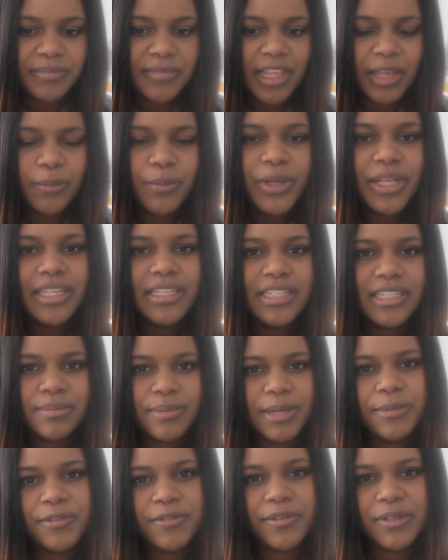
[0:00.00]
it really just
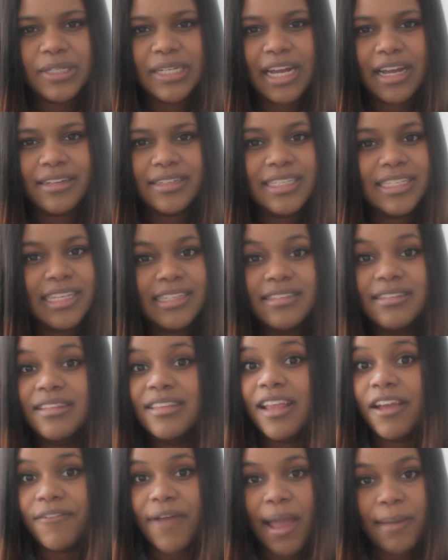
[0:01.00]
made me feel down because that's
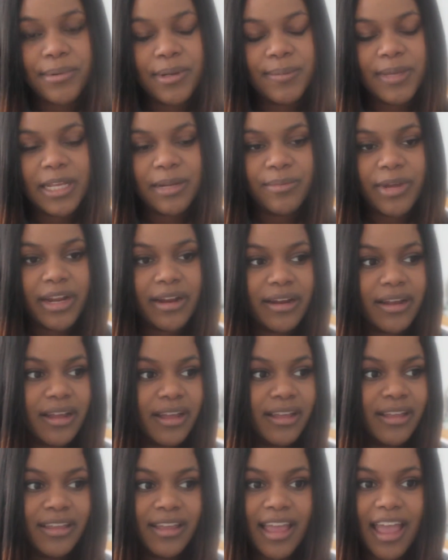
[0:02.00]
never happened to me in
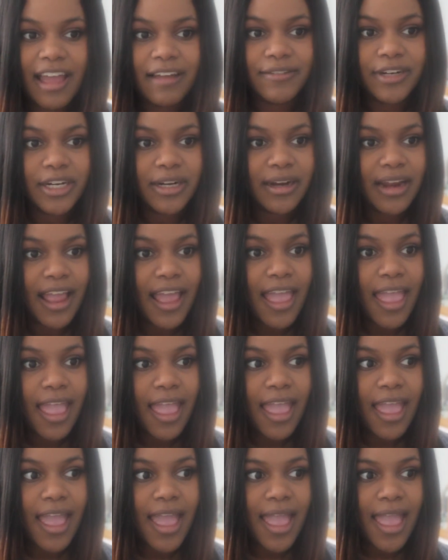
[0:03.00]
America. Ever.
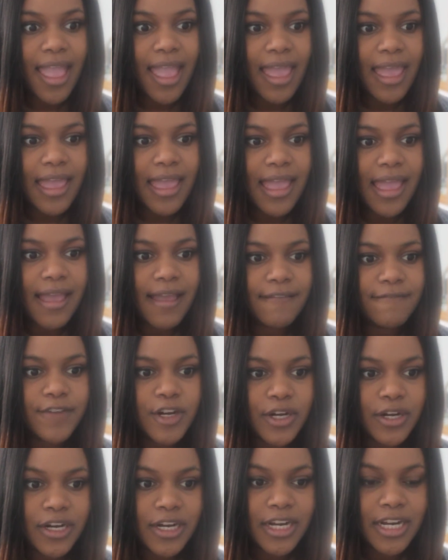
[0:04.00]

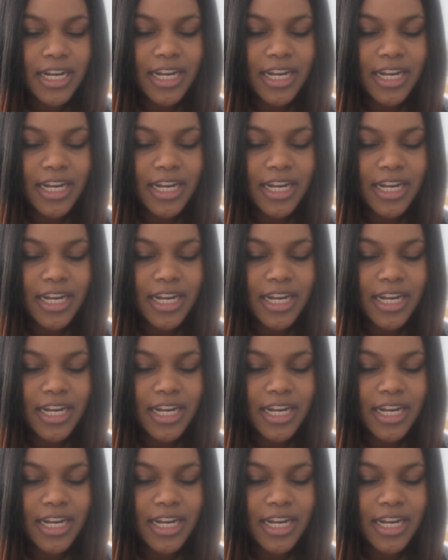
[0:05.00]
Ever.